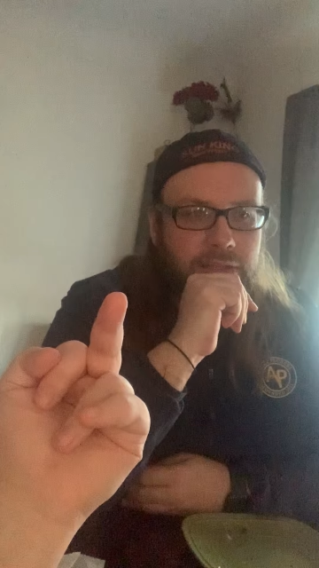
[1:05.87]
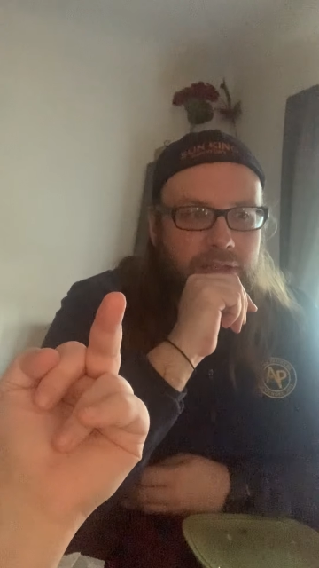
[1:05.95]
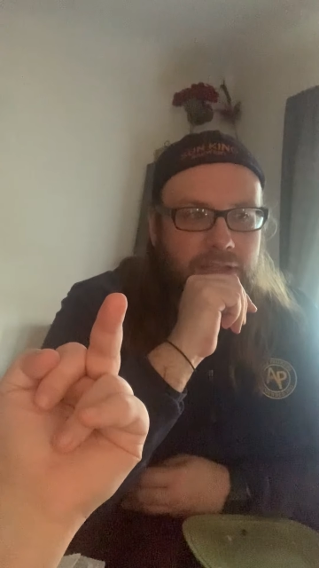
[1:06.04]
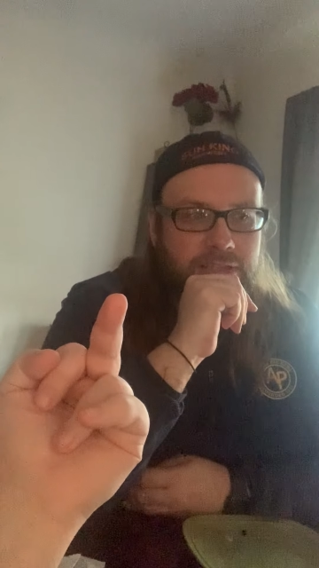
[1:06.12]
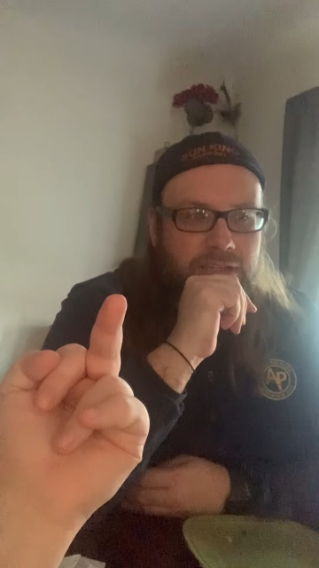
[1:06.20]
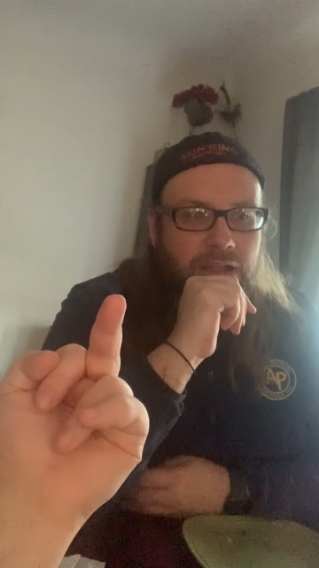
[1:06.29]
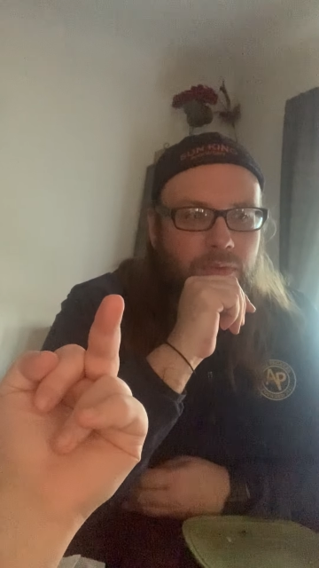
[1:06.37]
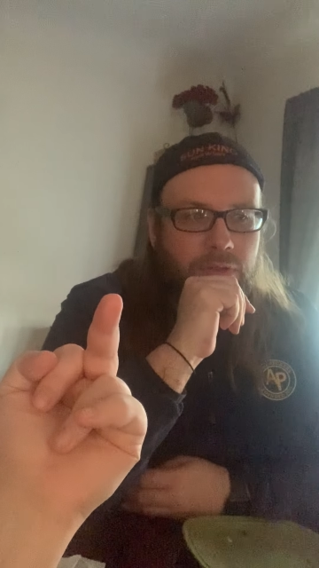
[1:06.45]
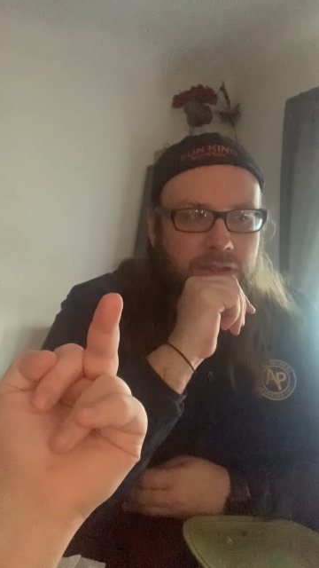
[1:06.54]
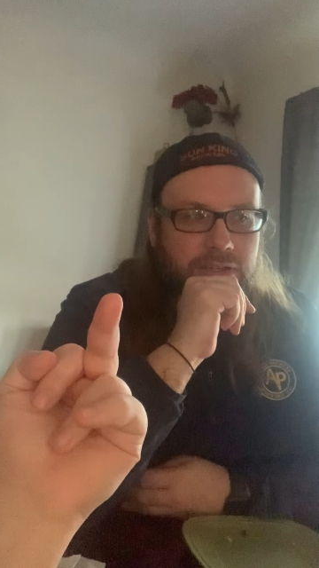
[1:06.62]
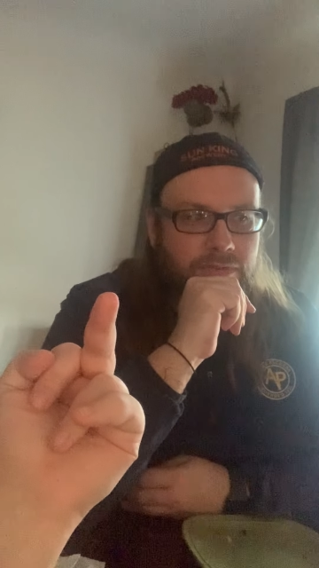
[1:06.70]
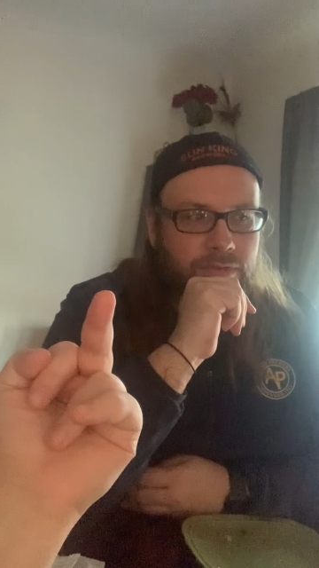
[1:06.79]
It's not
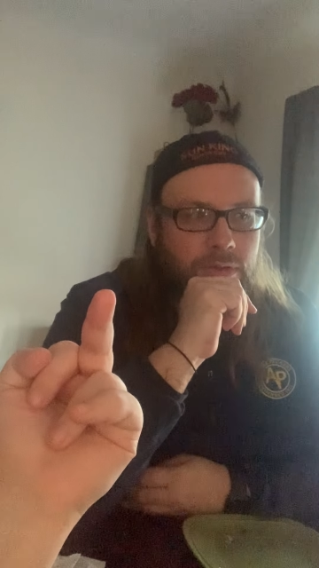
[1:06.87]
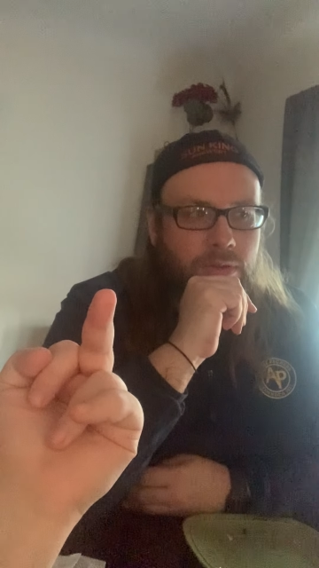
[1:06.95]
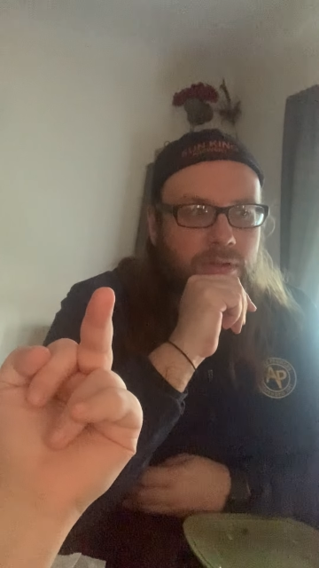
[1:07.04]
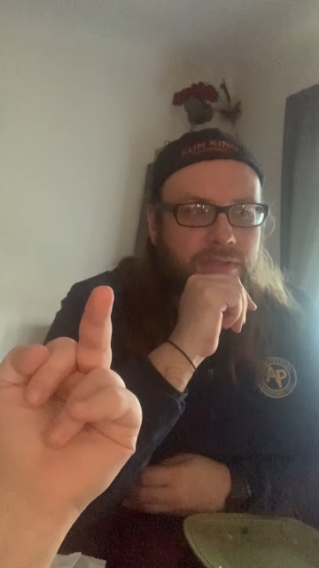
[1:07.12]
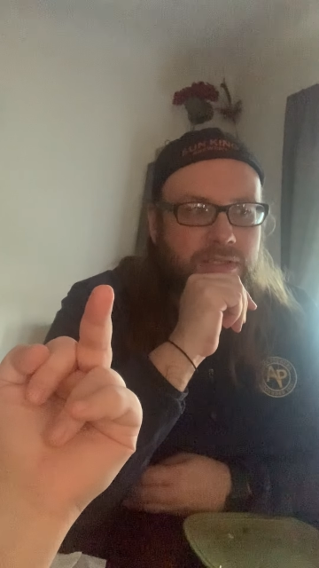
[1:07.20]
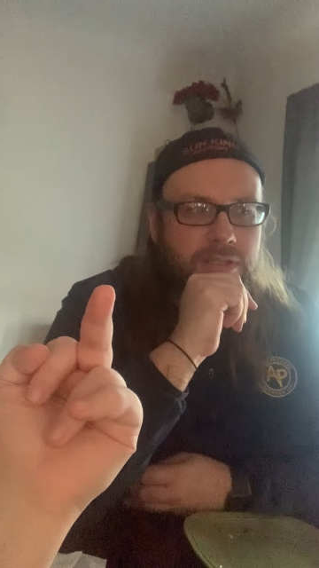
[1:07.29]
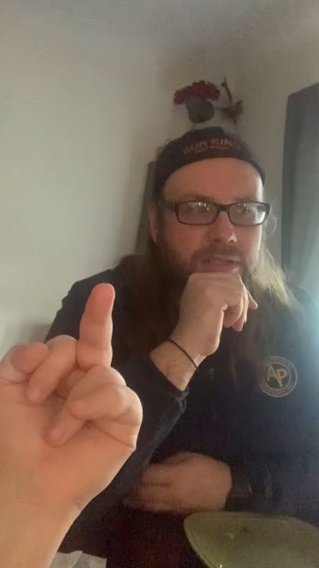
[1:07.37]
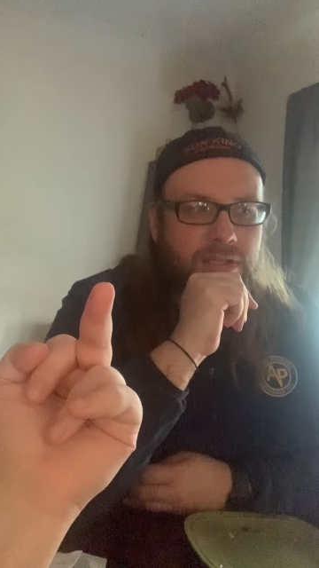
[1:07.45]
really difficult.